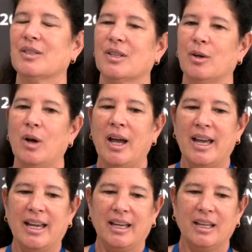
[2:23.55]
So
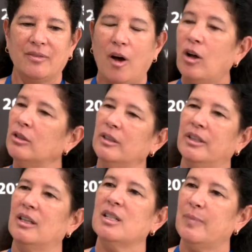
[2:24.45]
if all
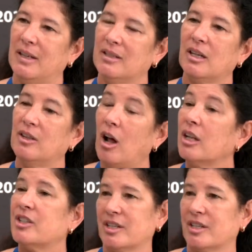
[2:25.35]
learning is based on knowledge,